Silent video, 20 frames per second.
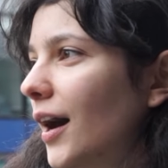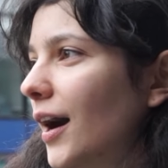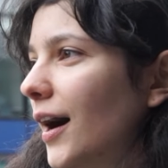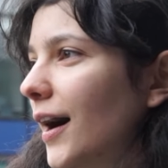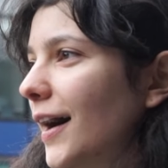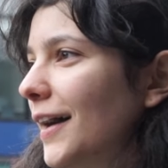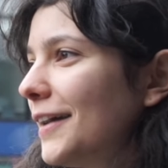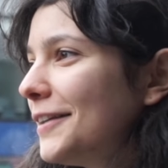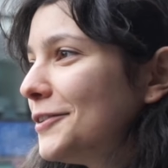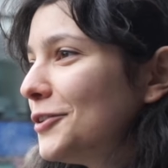
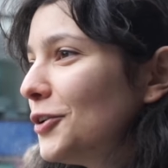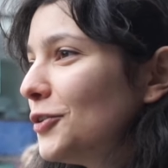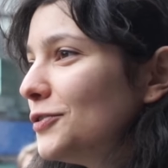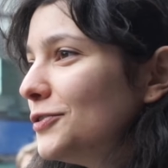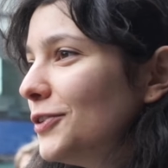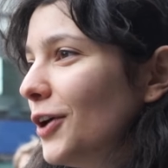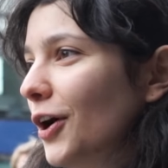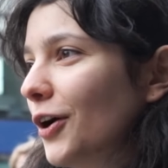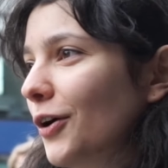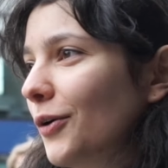I
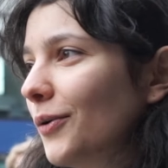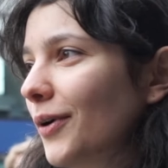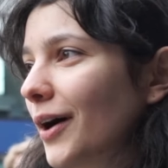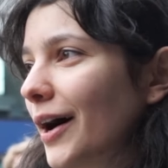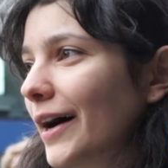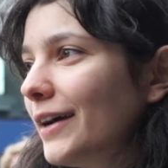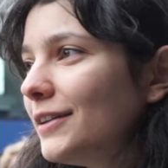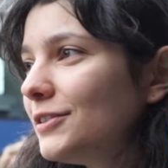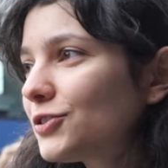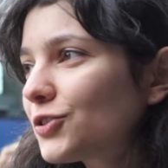don't know.
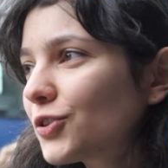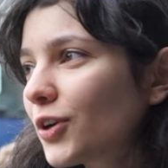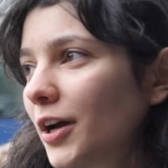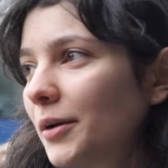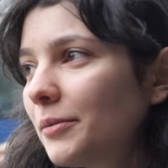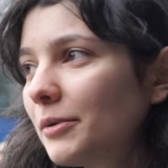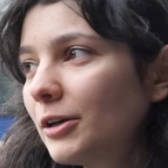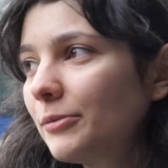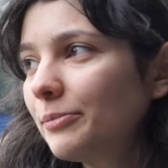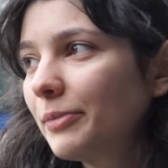I try my